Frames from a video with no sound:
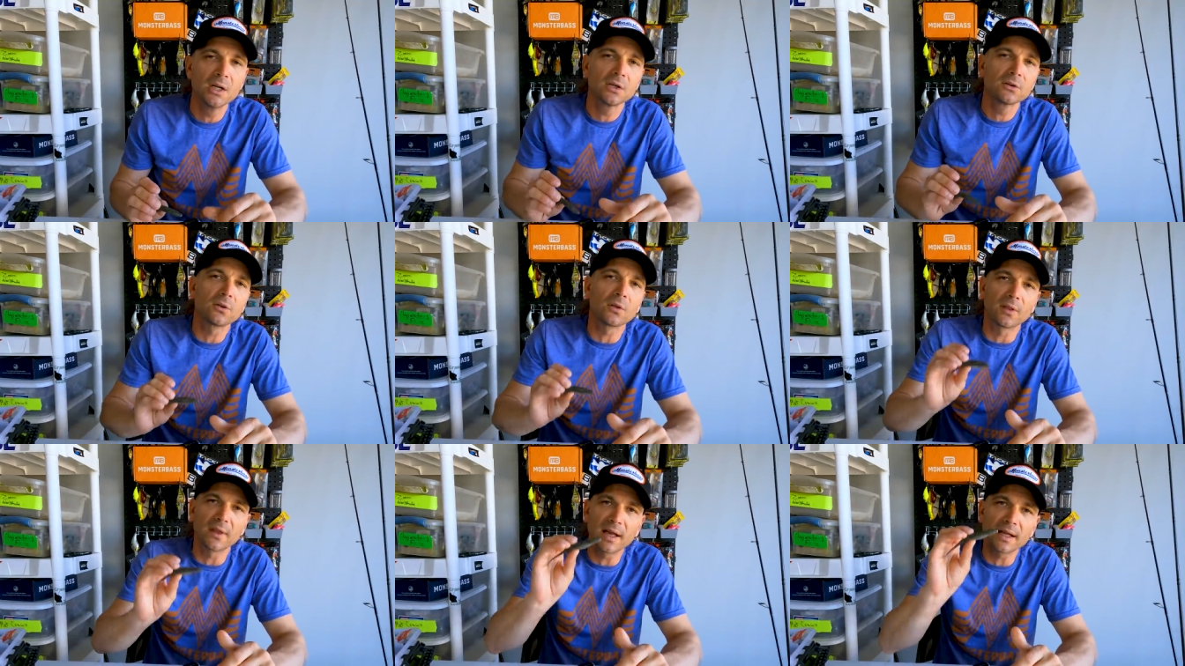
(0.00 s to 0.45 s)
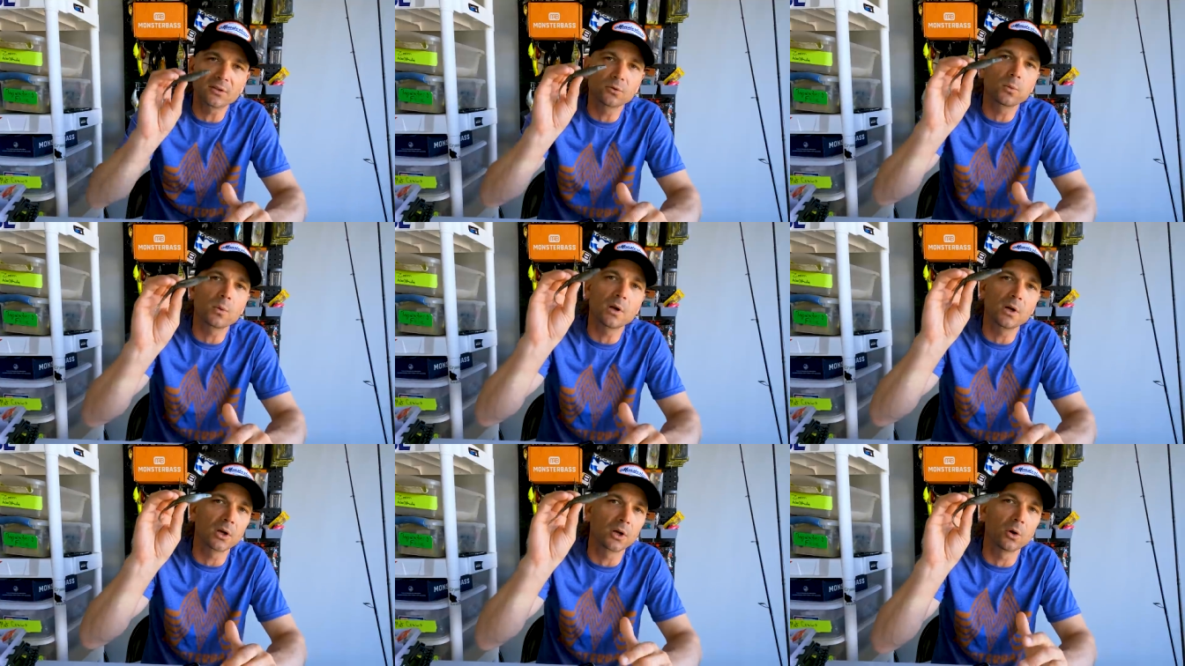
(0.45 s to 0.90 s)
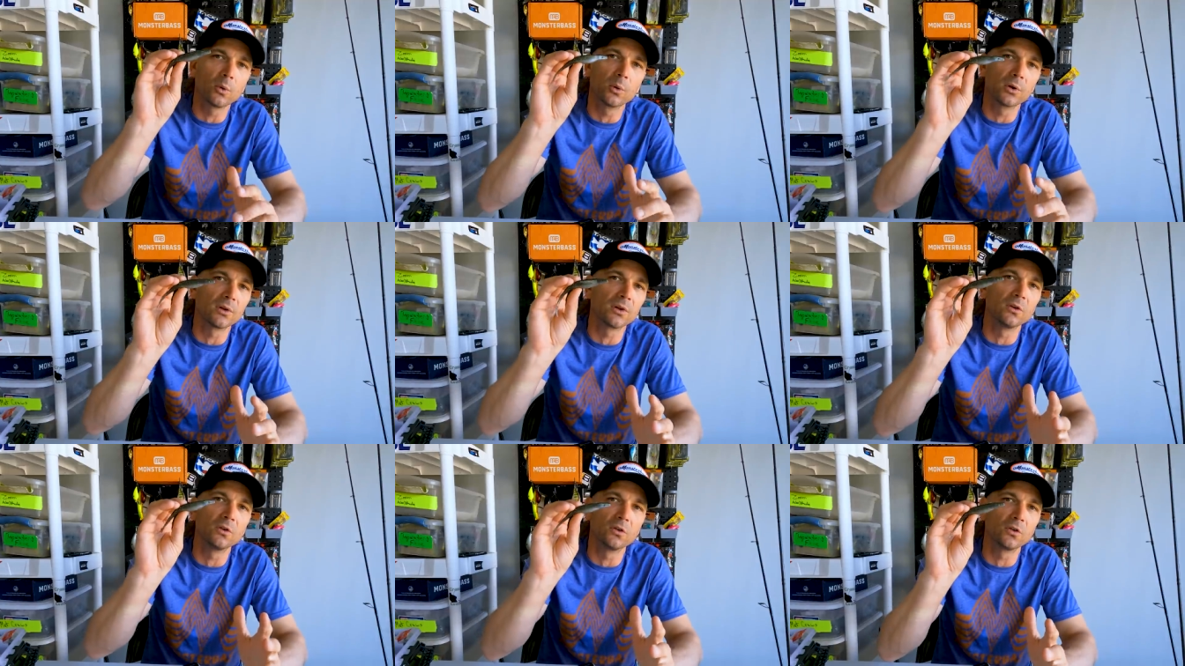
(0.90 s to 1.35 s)
So that's when I'll go
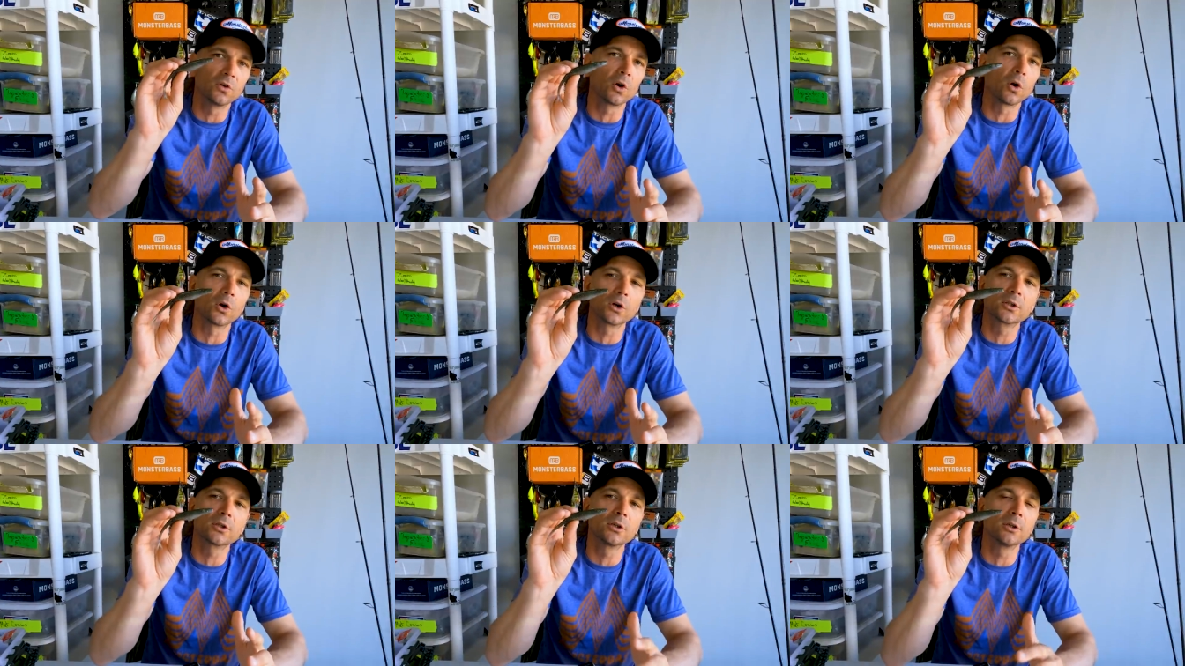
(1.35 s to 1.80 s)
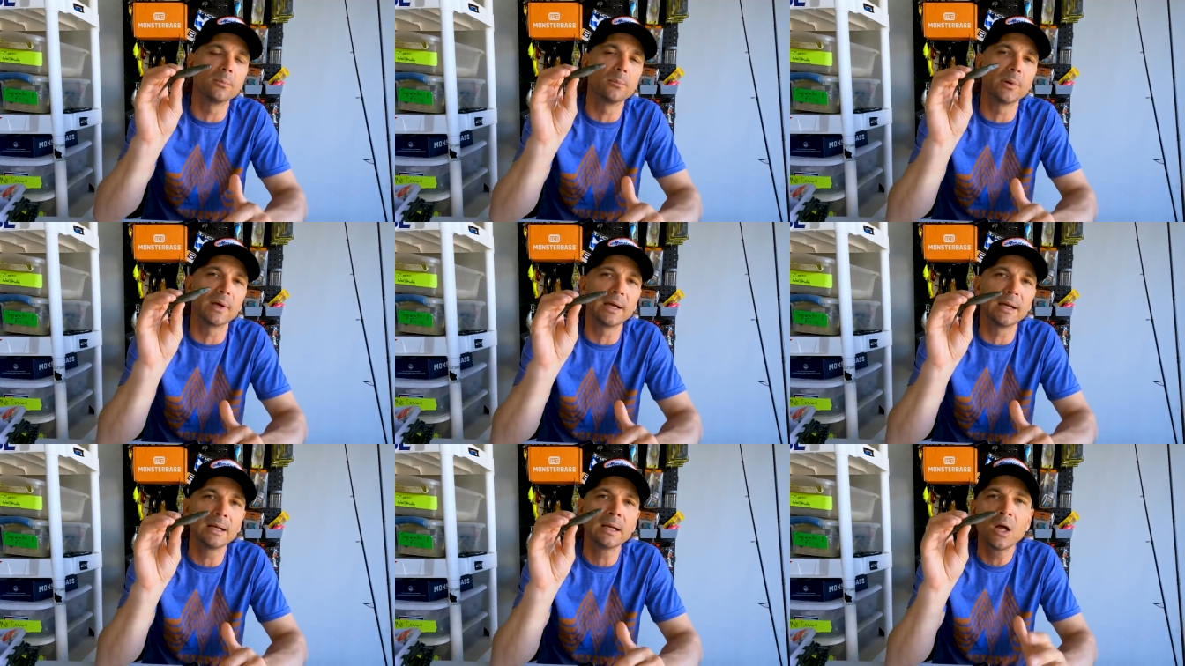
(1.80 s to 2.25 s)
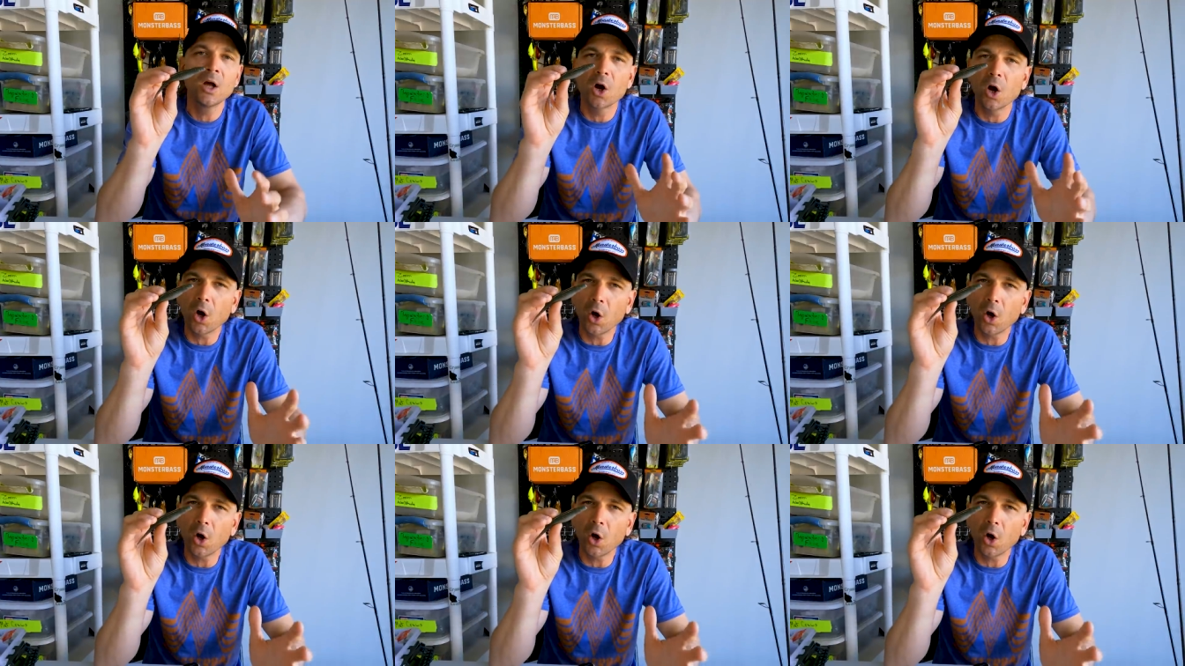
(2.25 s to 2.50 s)
with a darker bait.